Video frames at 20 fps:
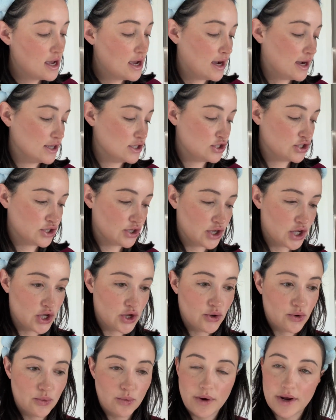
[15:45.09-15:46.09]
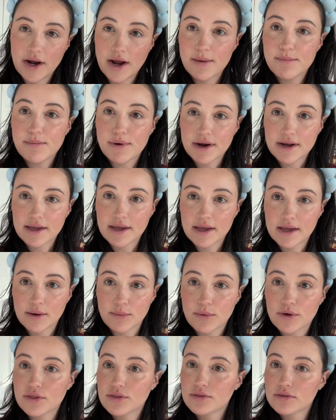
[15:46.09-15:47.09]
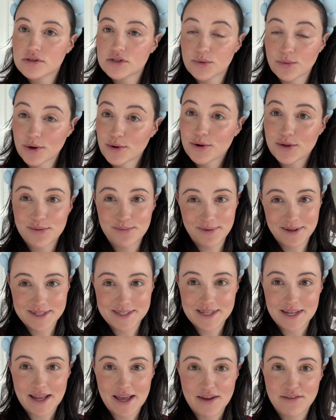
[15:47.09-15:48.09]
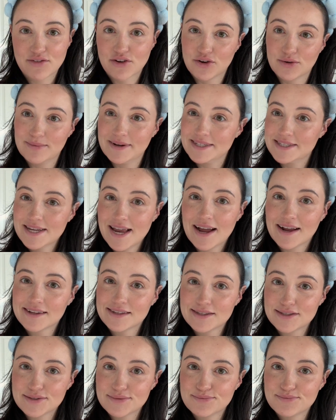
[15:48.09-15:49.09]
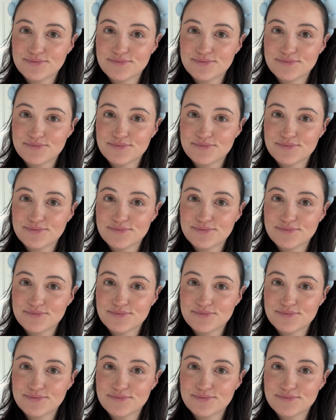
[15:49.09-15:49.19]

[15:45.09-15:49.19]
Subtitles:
I'd show you what I'm bringing to work with me today for my snacks.